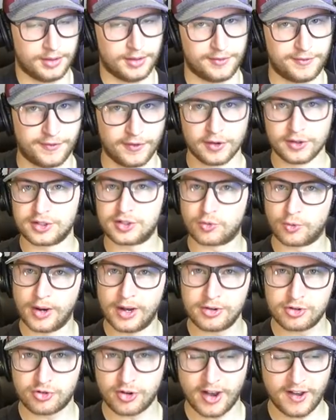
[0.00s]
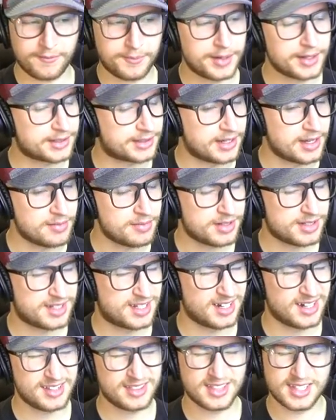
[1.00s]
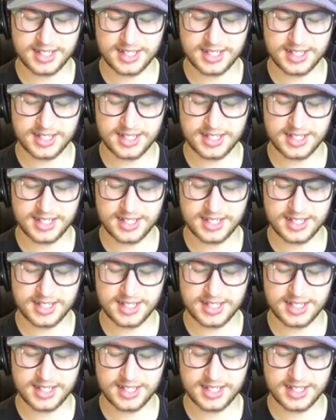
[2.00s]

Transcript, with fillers: the first round draft pick team is done,